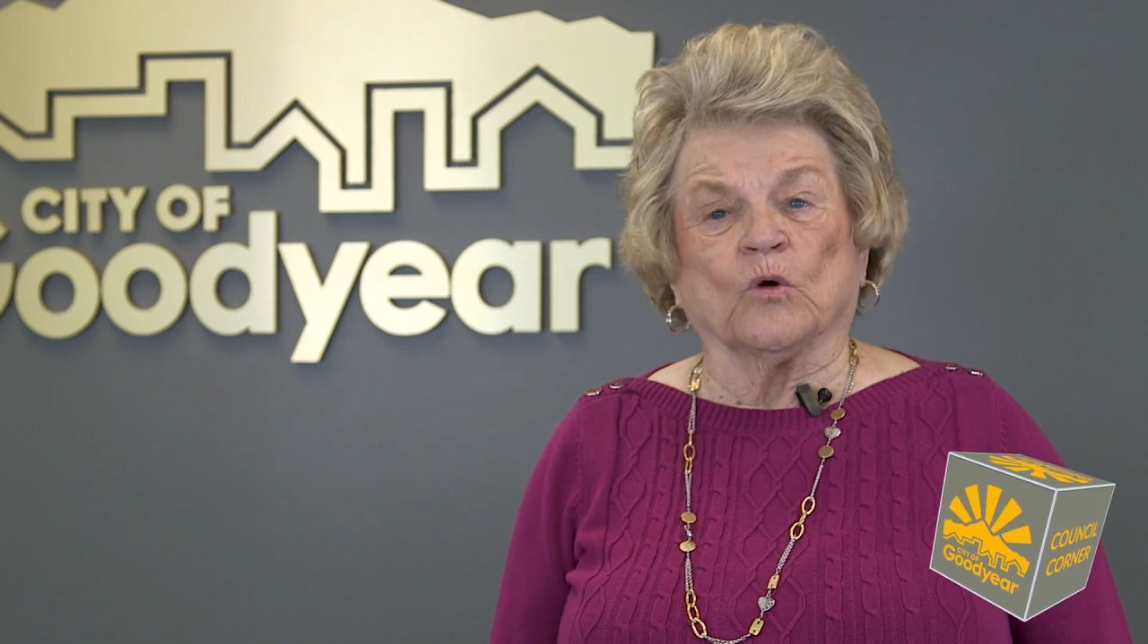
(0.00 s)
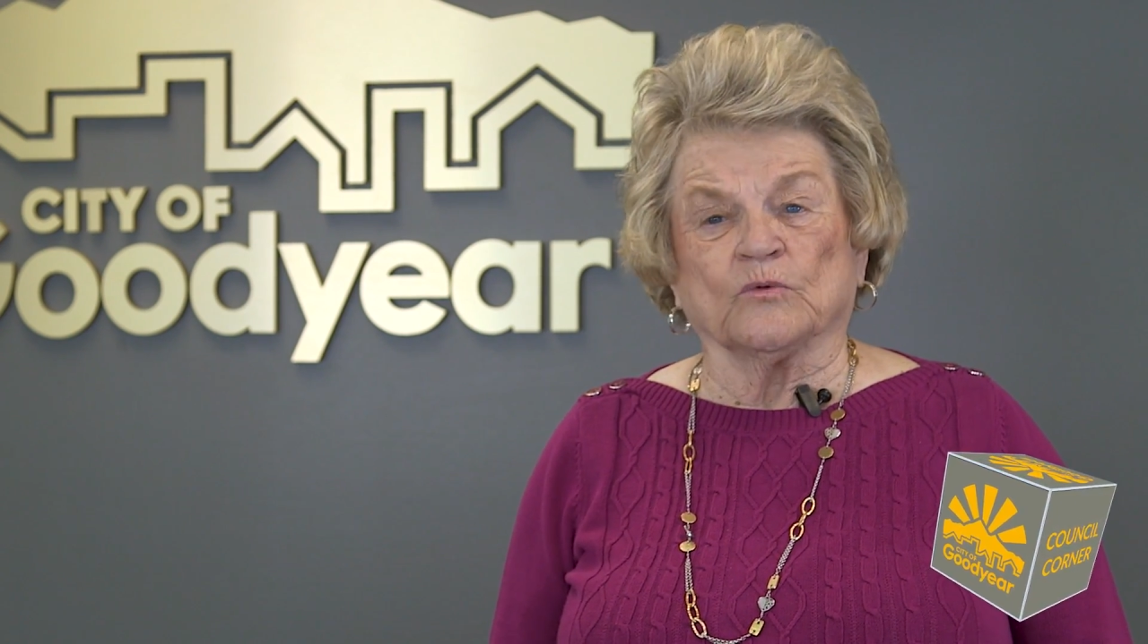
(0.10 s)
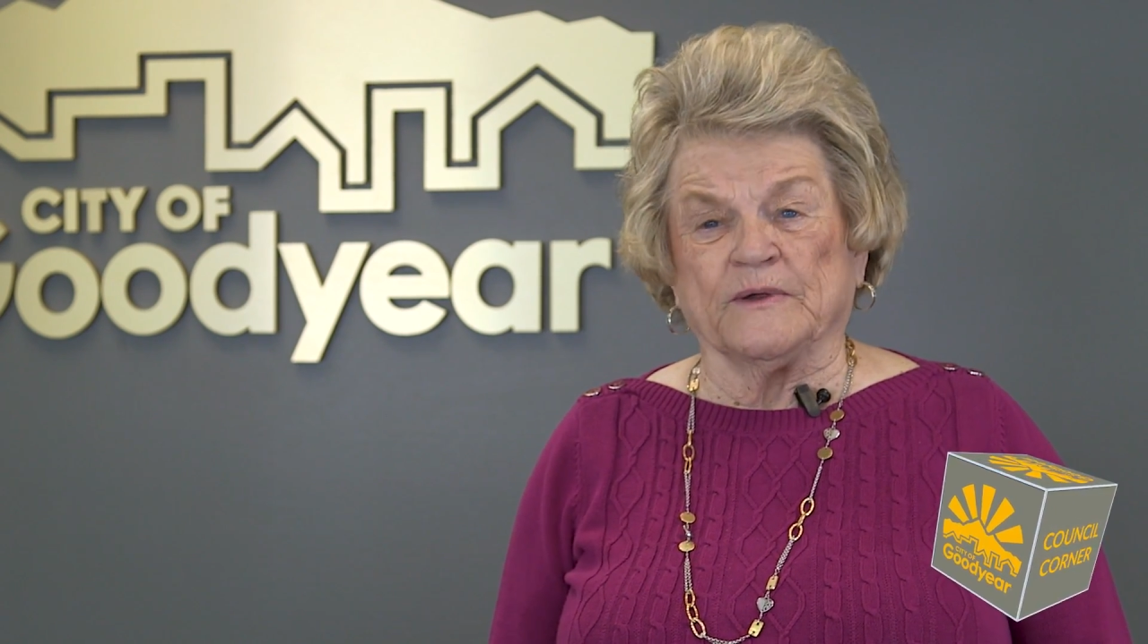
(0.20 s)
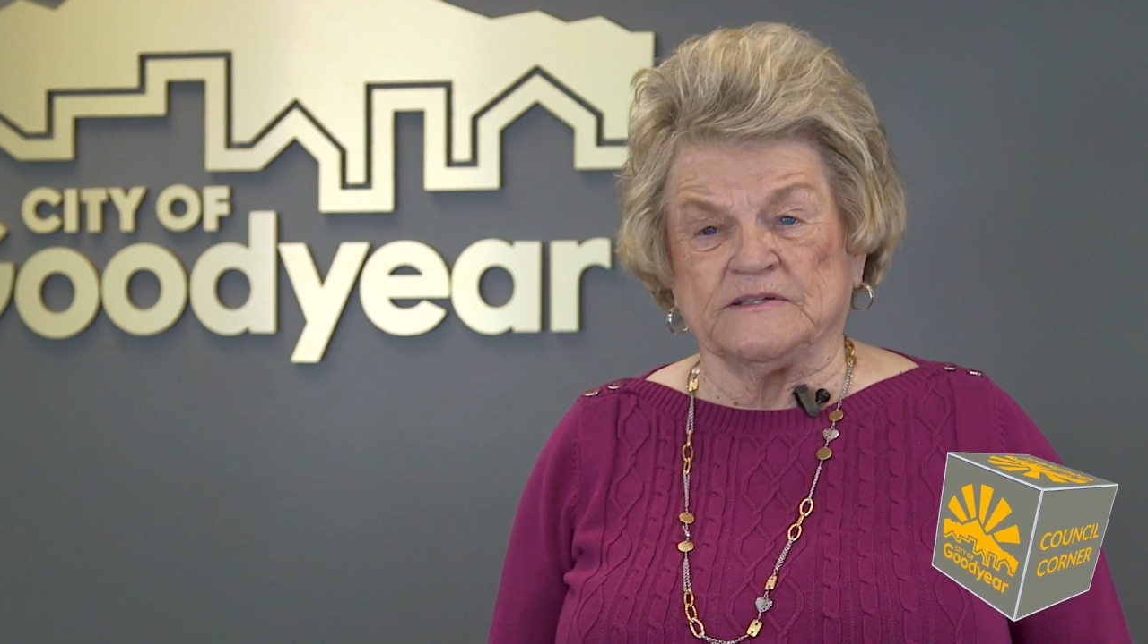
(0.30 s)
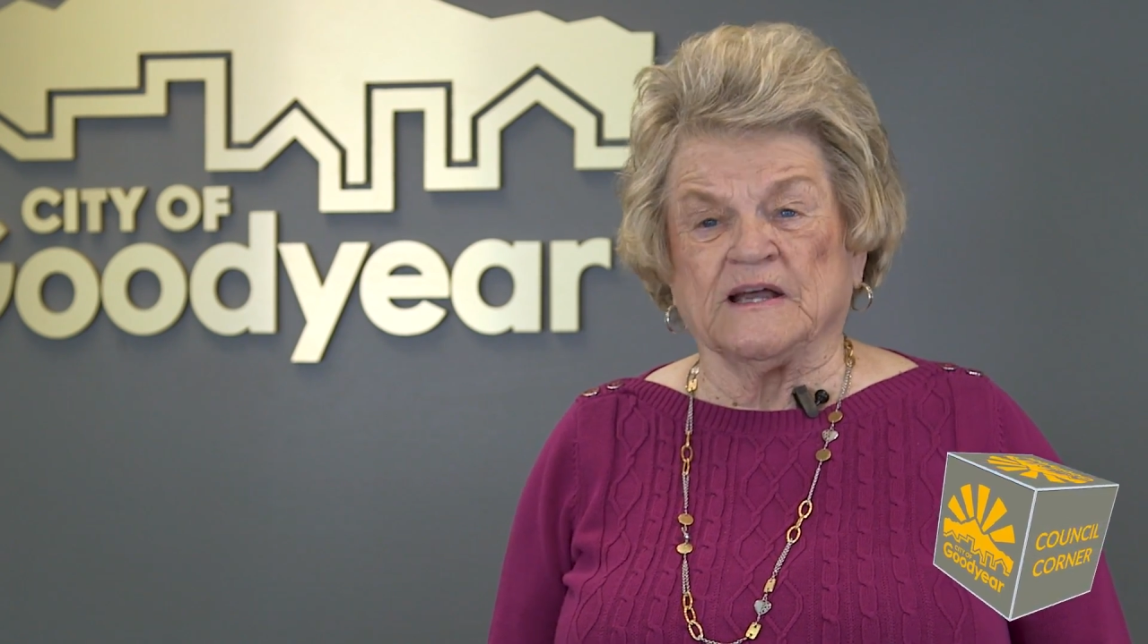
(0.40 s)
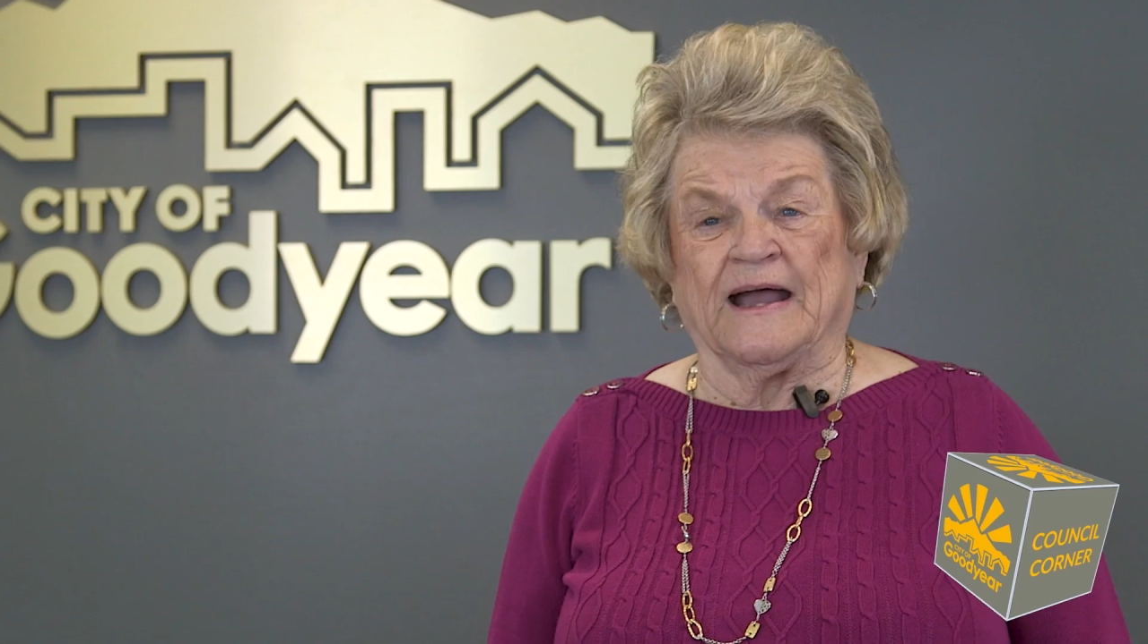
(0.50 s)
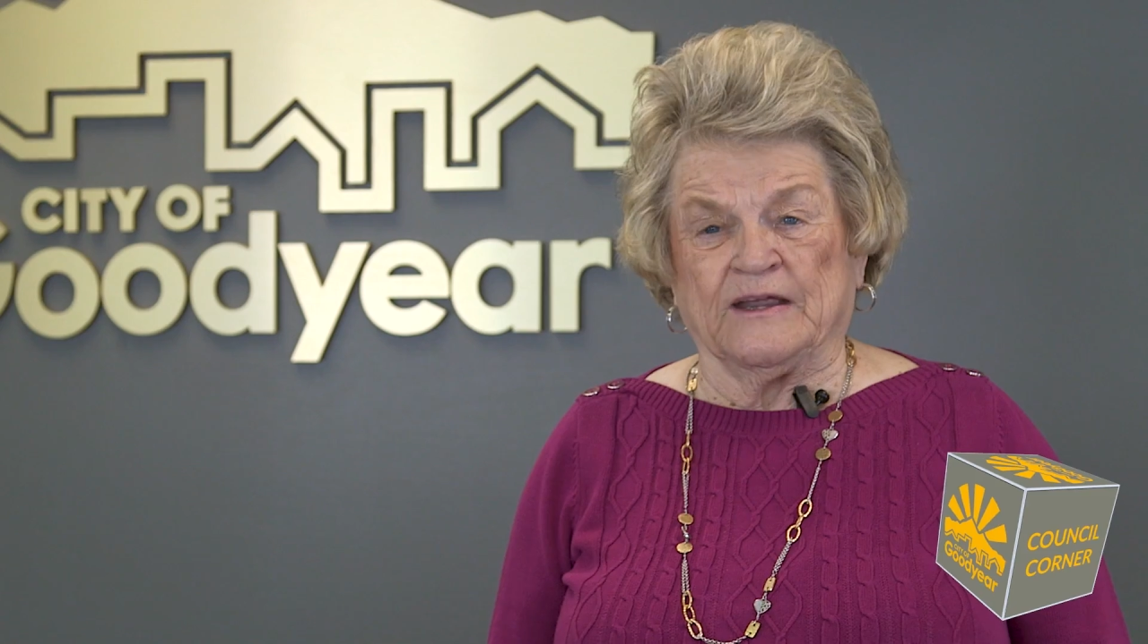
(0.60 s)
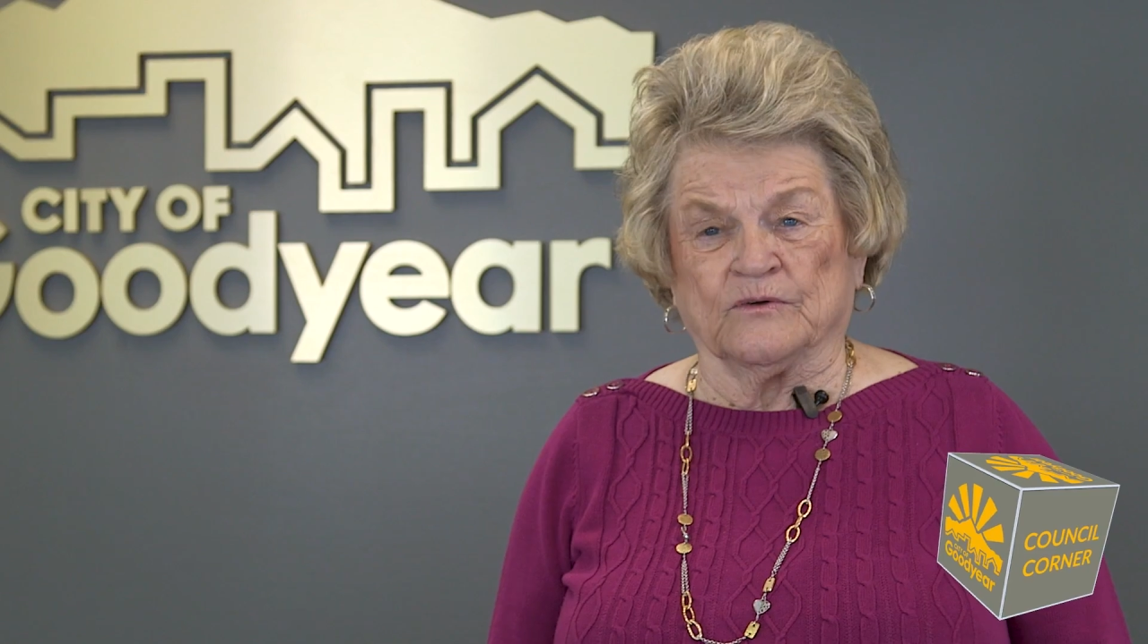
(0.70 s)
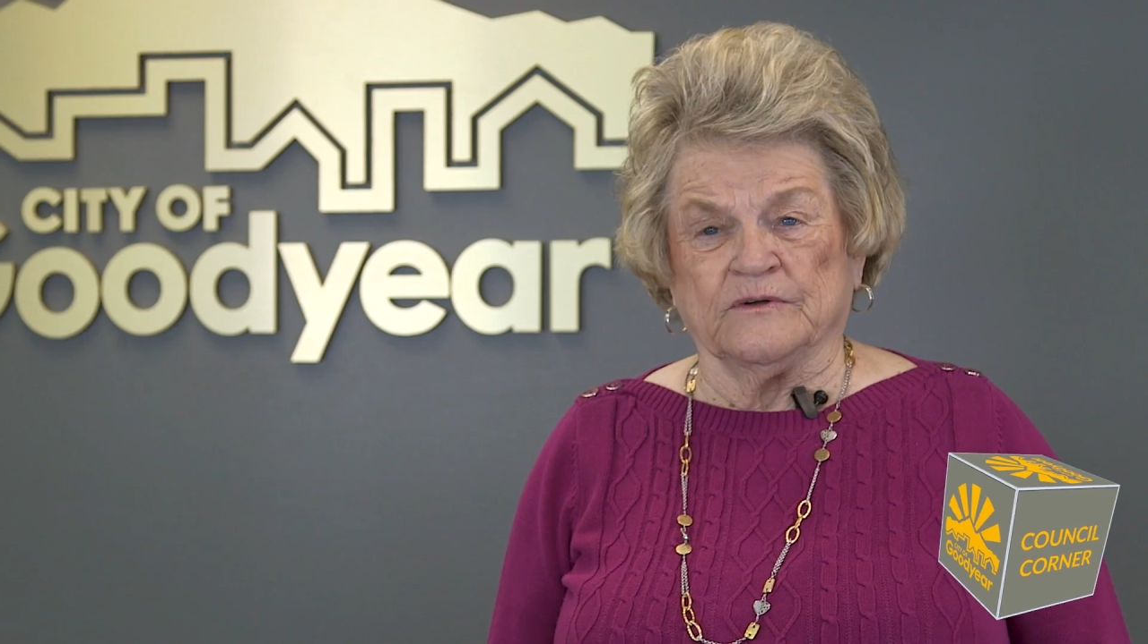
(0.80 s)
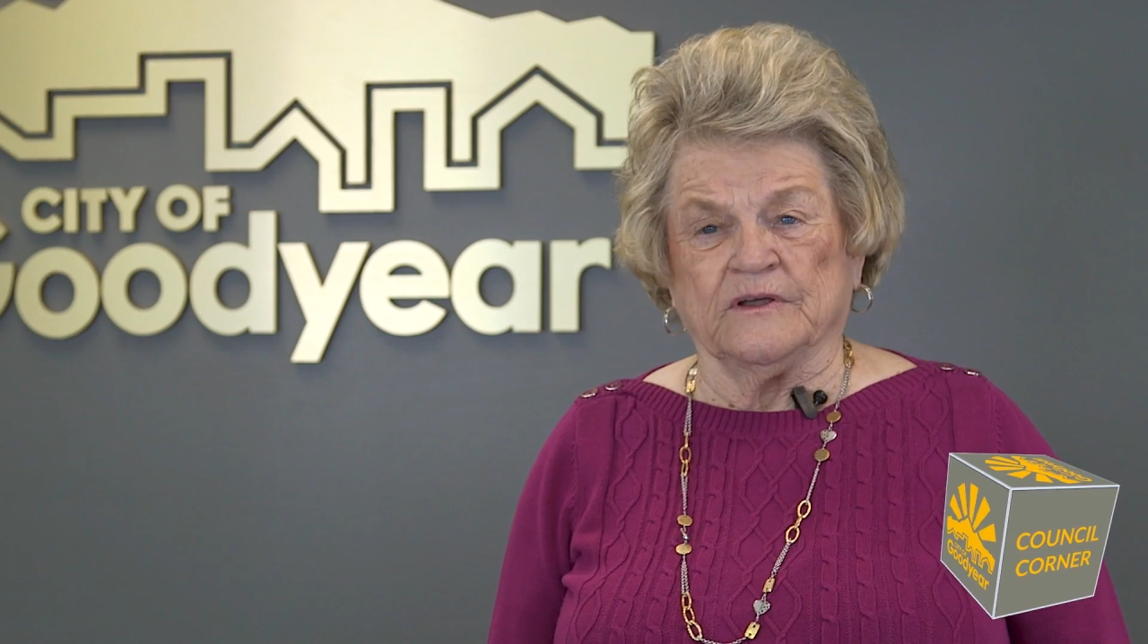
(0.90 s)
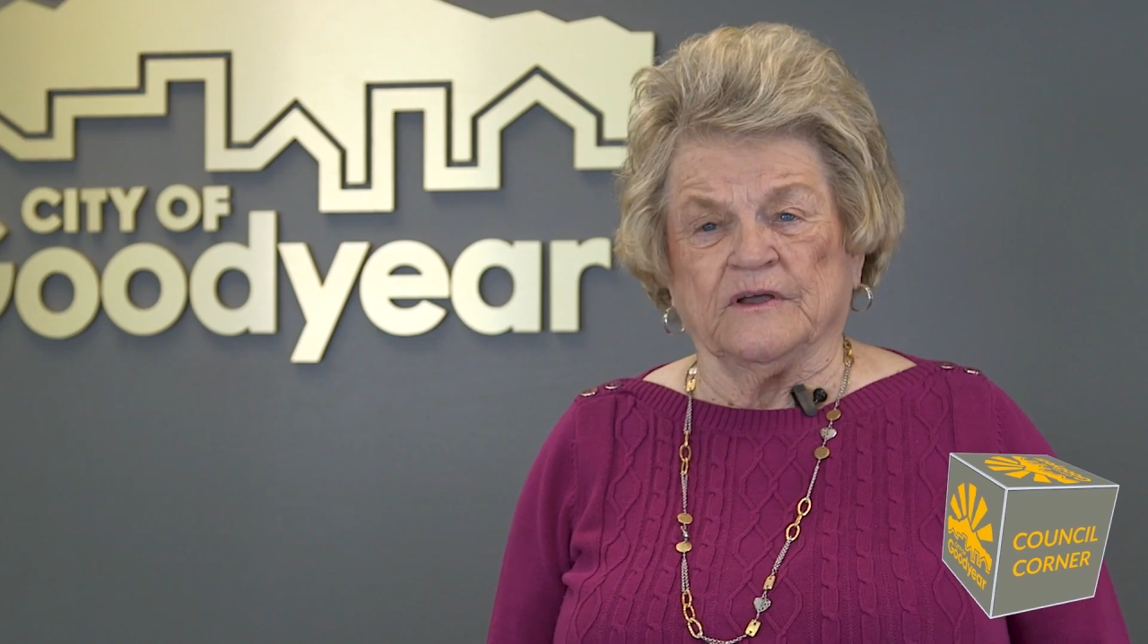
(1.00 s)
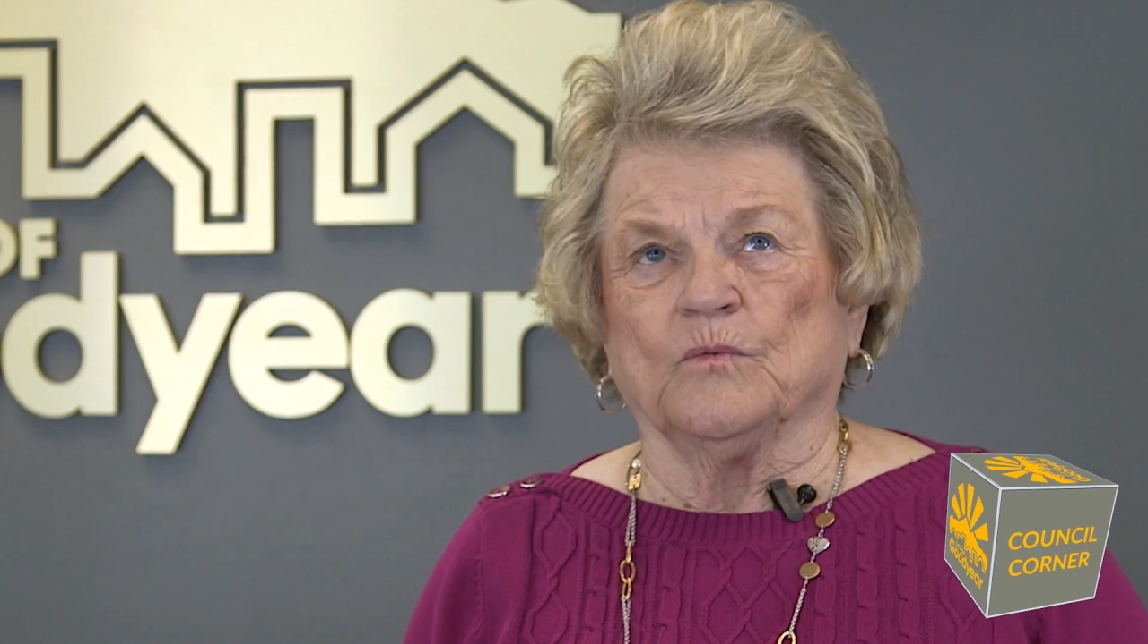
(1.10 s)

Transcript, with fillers: or retired.